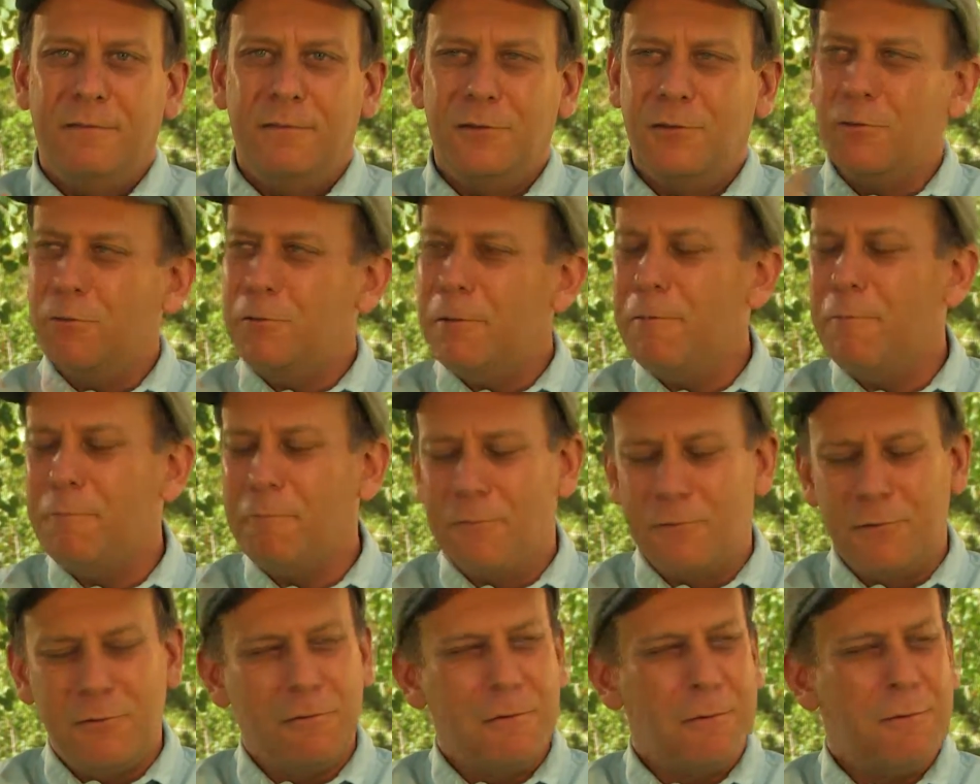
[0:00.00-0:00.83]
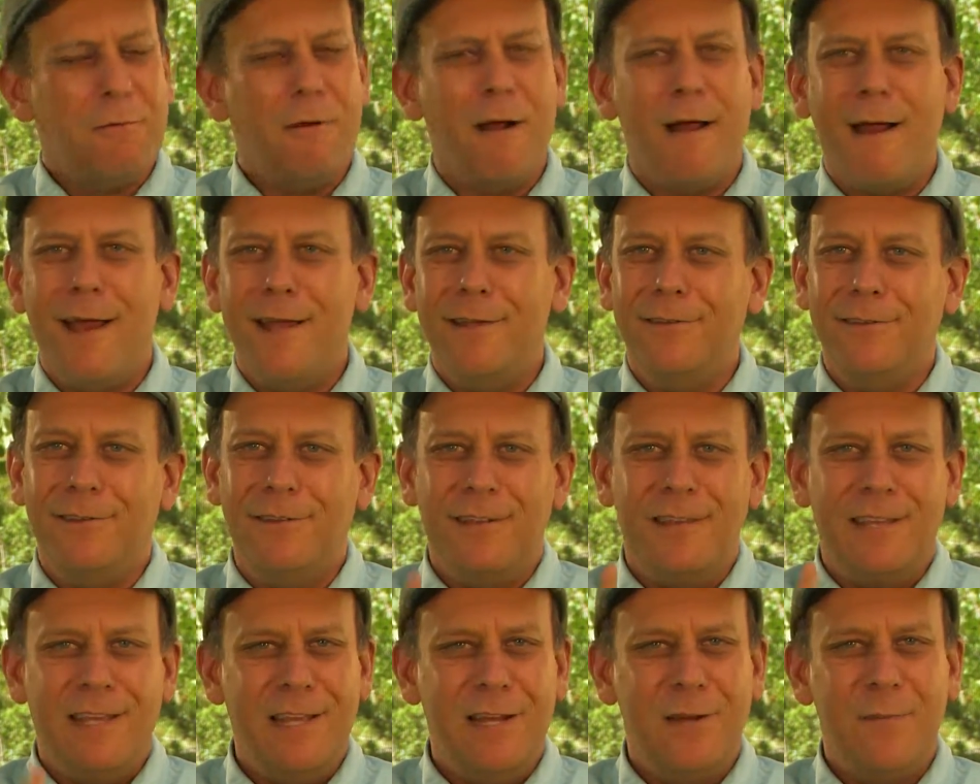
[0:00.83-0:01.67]
to, re to reprise,
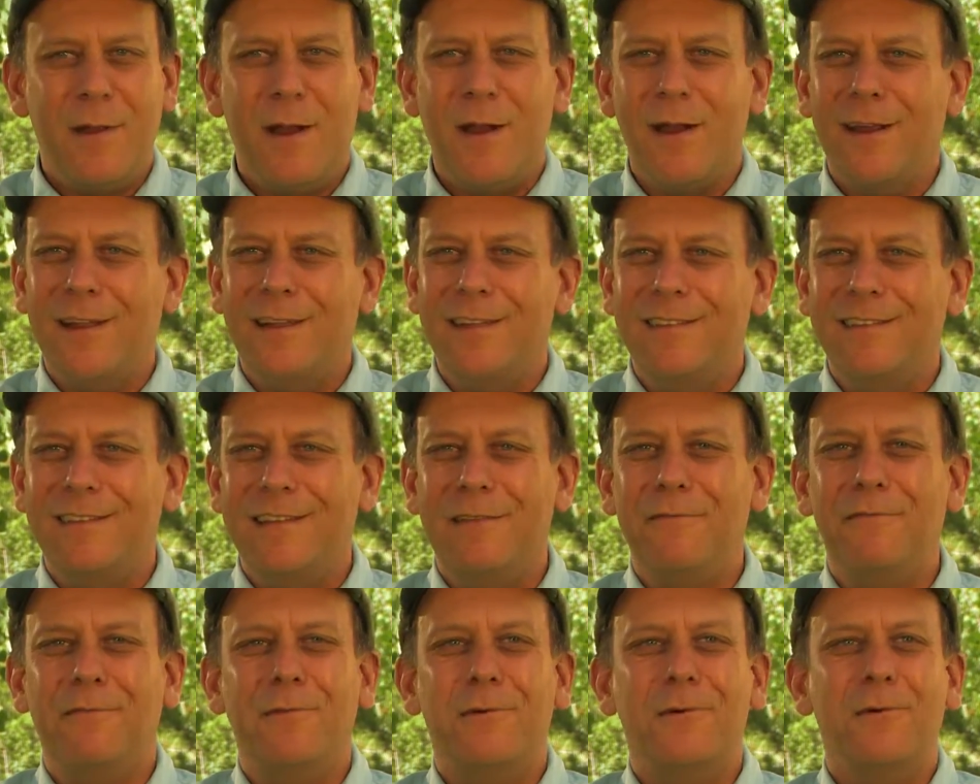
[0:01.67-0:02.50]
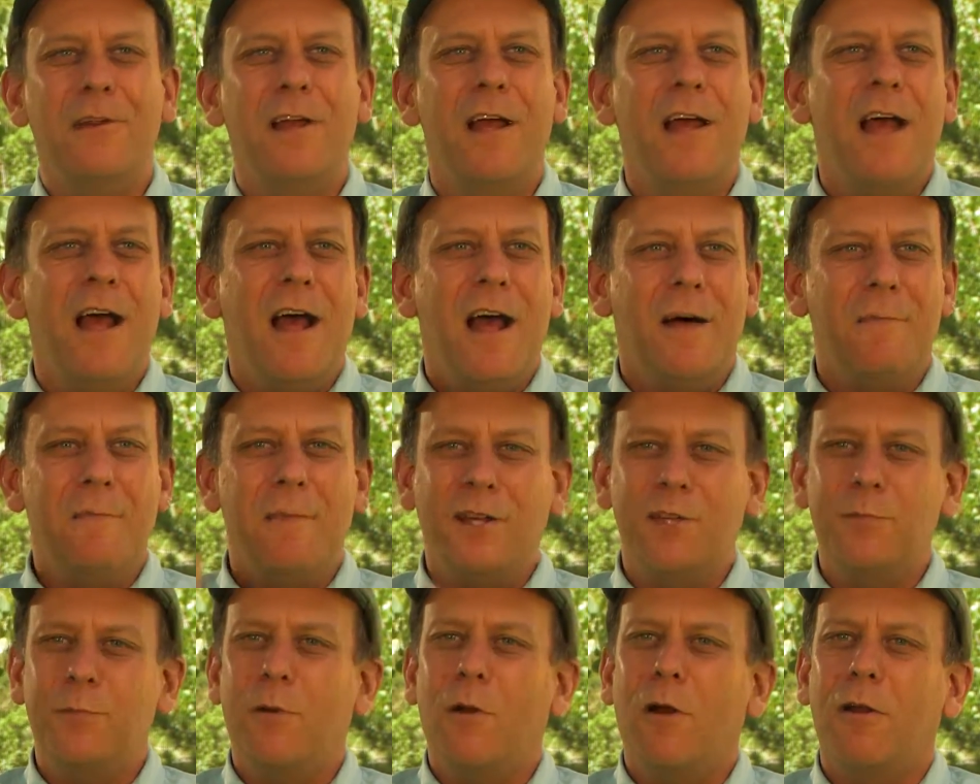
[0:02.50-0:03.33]
eat American seafood, a
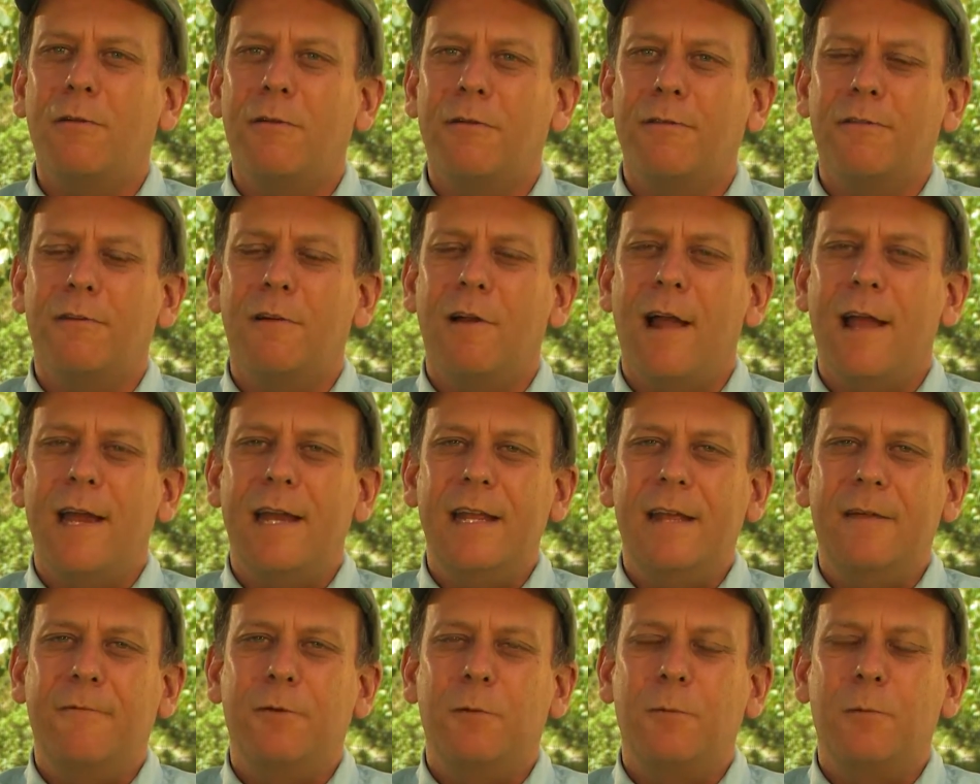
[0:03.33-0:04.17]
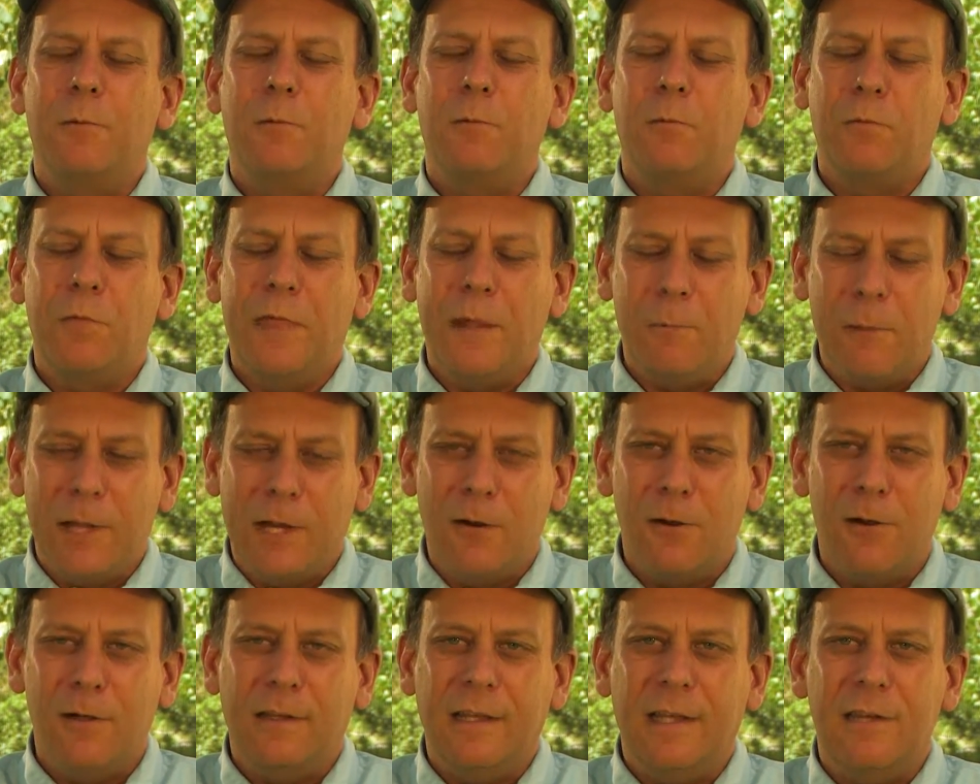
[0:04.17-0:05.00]
much broader variety of than we
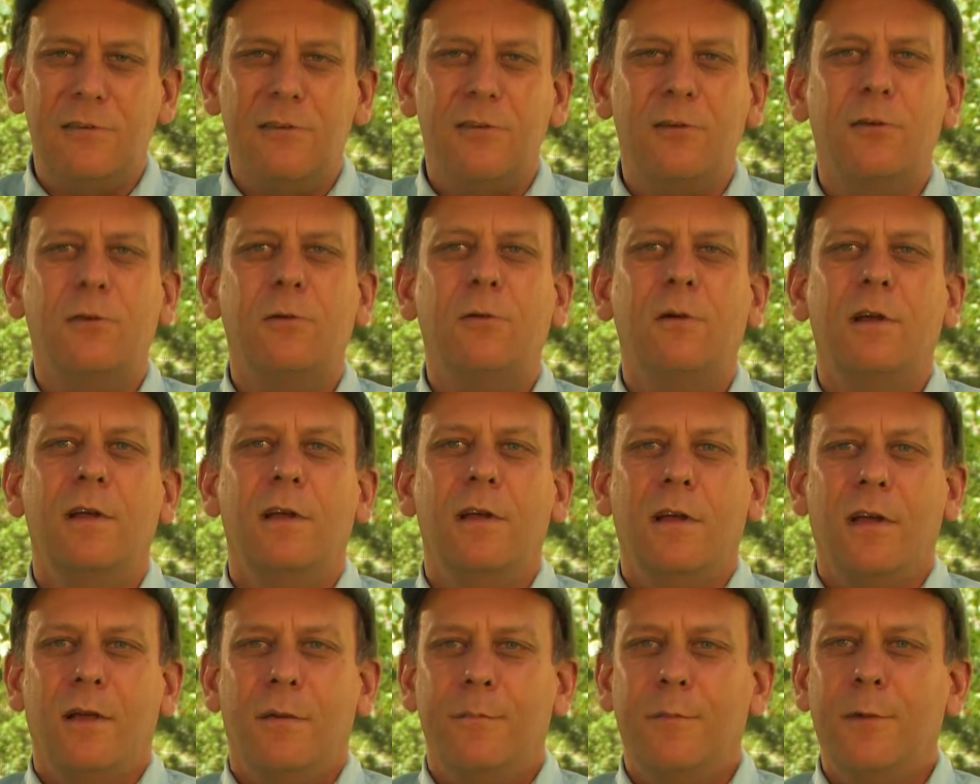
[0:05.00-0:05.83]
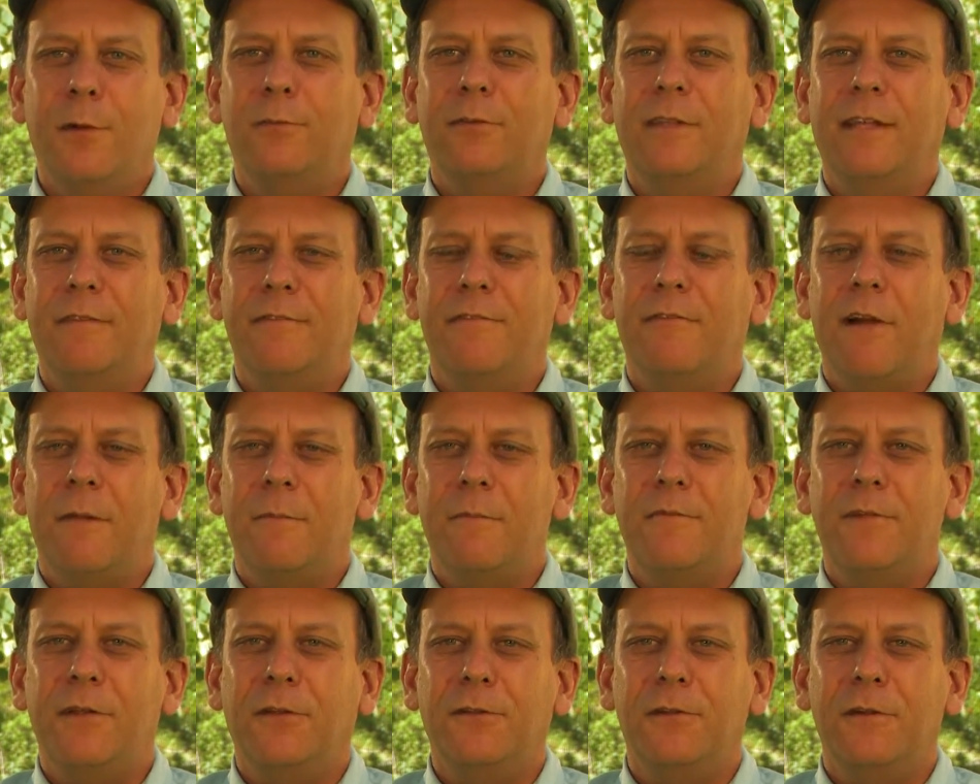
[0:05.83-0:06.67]
currently do, mostly
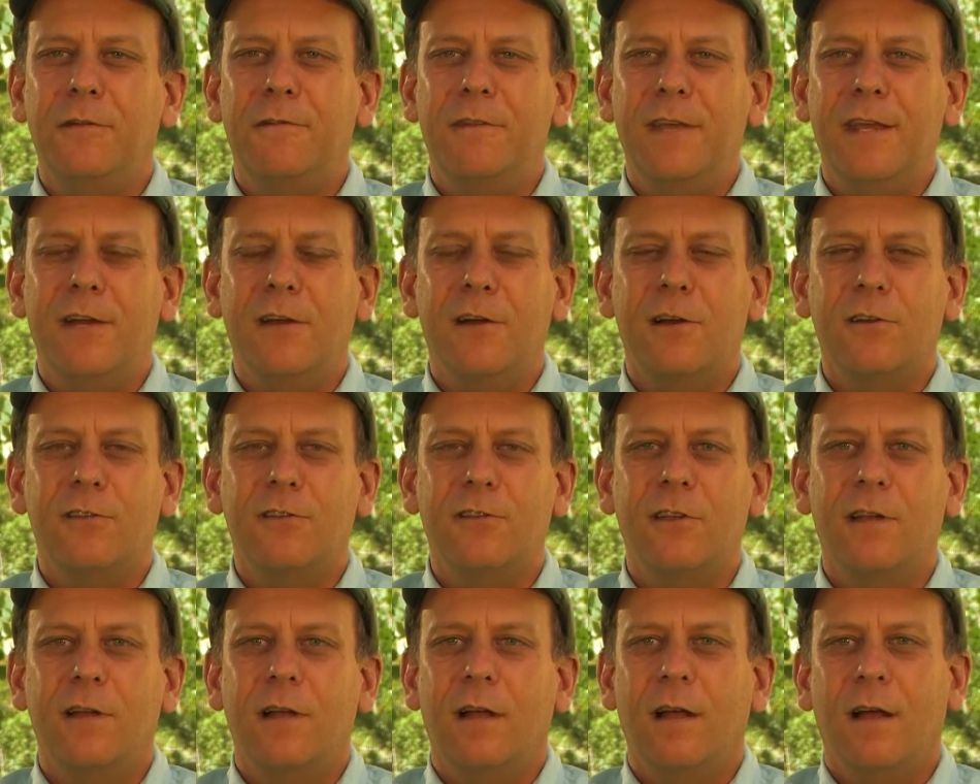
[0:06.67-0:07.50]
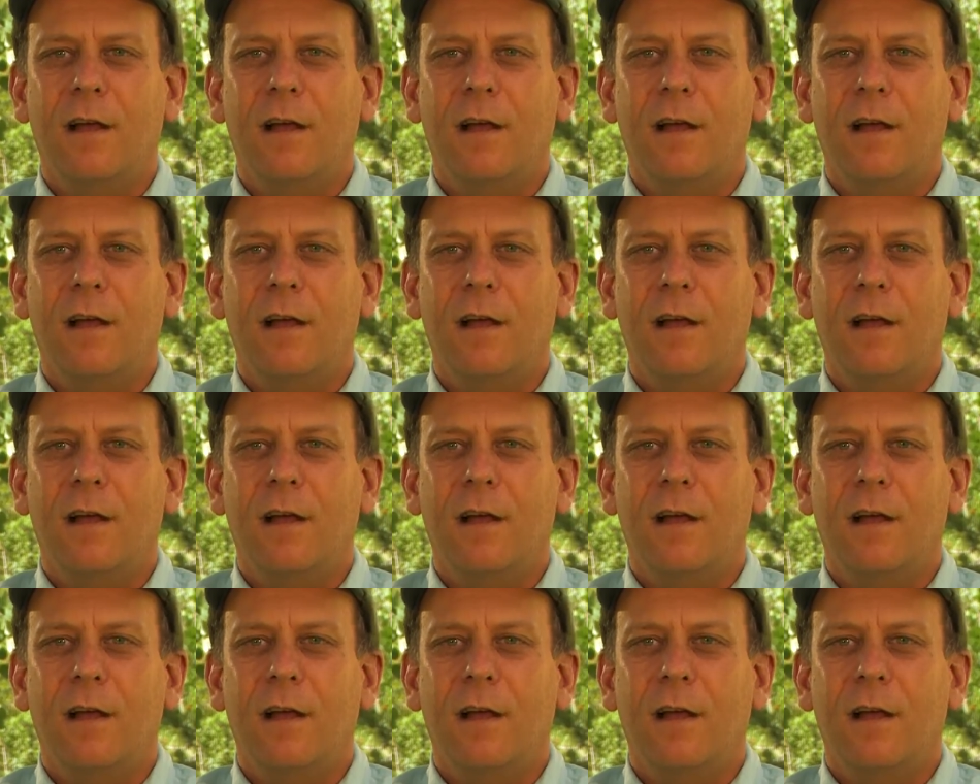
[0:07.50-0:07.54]
farm filter feeders.